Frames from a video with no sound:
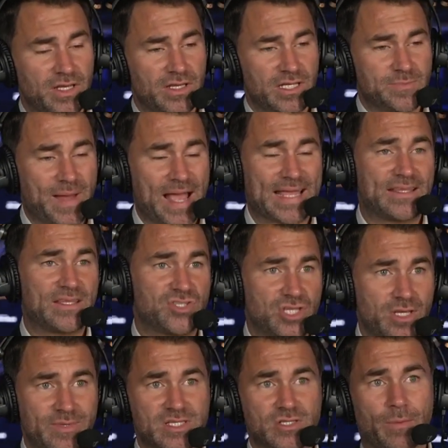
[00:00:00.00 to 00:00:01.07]
He's back in the
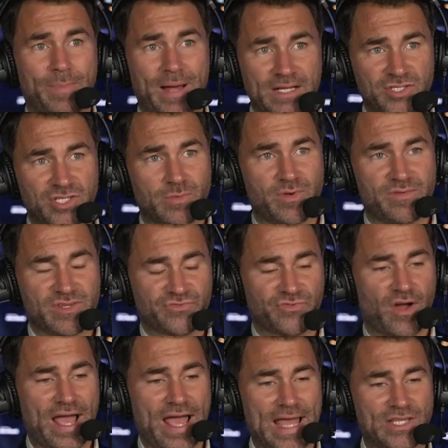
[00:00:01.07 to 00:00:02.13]
gym. He's not punching with his
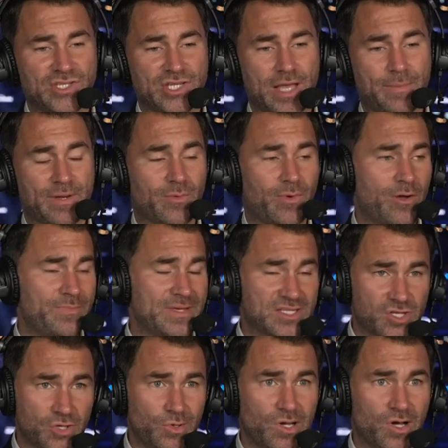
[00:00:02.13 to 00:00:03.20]
right hand yet, but it won't be
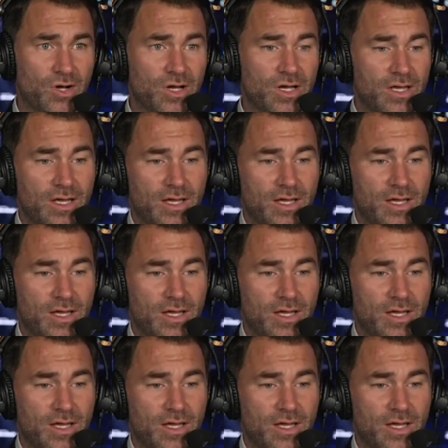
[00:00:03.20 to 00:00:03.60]
too long.